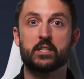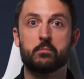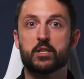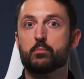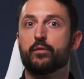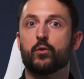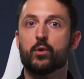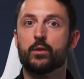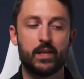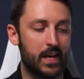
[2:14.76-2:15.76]
as I mentioned
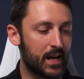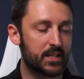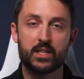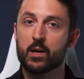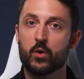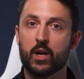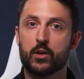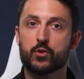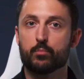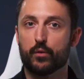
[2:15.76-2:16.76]
before, the XDM
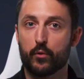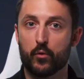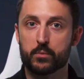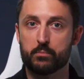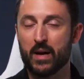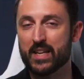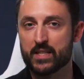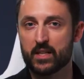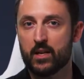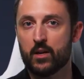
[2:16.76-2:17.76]
100 performs
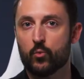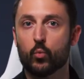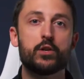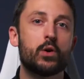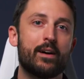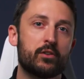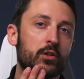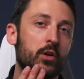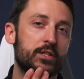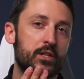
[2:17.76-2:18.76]
best when you have it
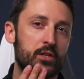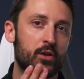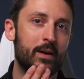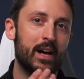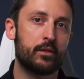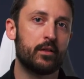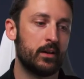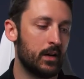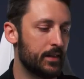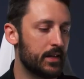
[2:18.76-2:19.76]
closer to your mouth,
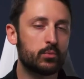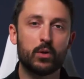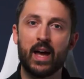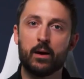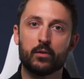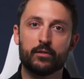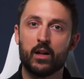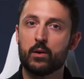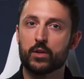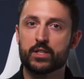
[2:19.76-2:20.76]
and this will
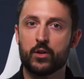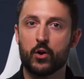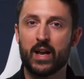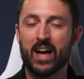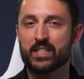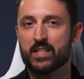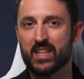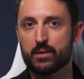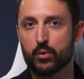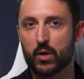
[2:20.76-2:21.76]
amplify what's known as
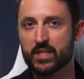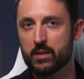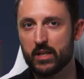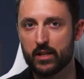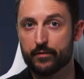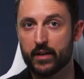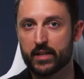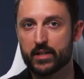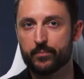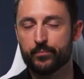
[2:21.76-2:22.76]
the proximity
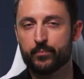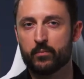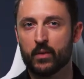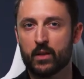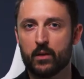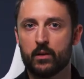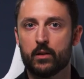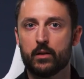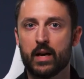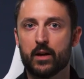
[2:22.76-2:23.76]
effect.
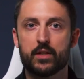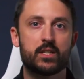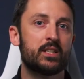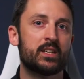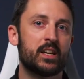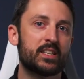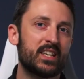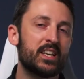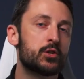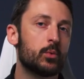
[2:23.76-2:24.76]
Now, this is an
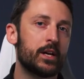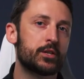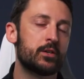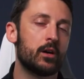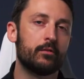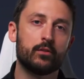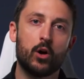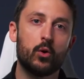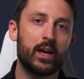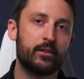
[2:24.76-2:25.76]
accentuation of
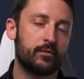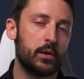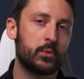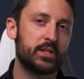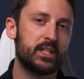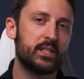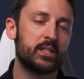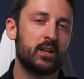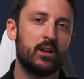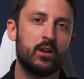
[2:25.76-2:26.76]
low-end frequencies